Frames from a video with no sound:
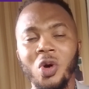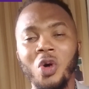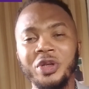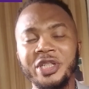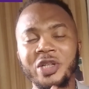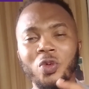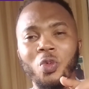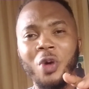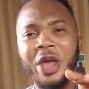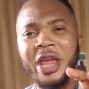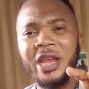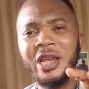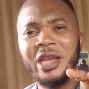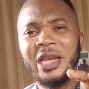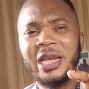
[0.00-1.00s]
until
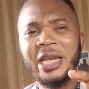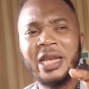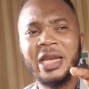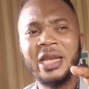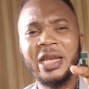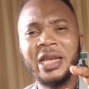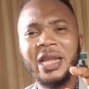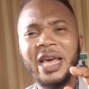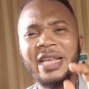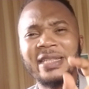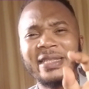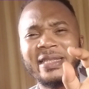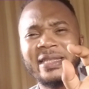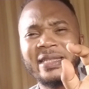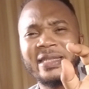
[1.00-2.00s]
when a
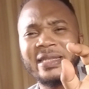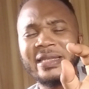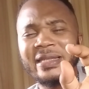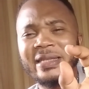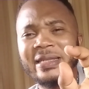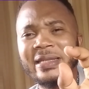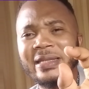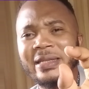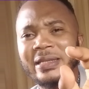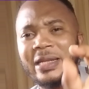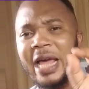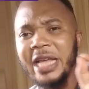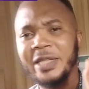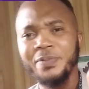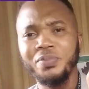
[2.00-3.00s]

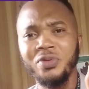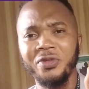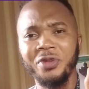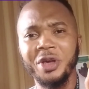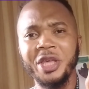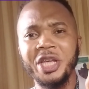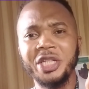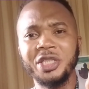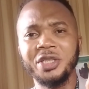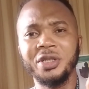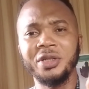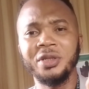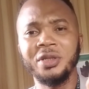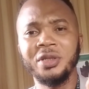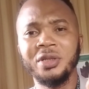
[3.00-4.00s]
slight
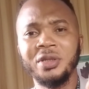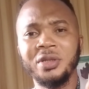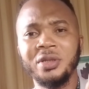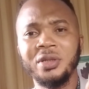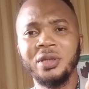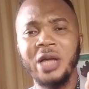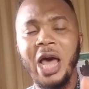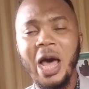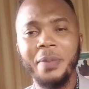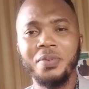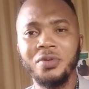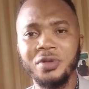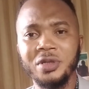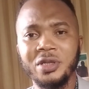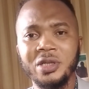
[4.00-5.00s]
provocation
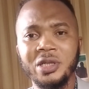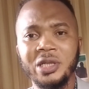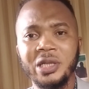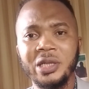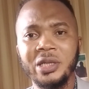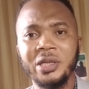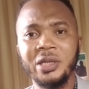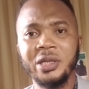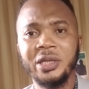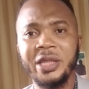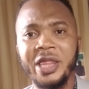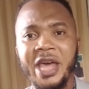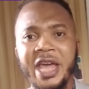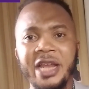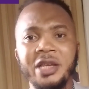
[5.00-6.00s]
happens,
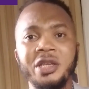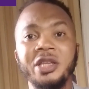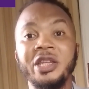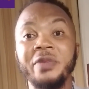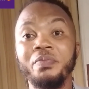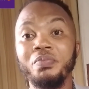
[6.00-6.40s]
then they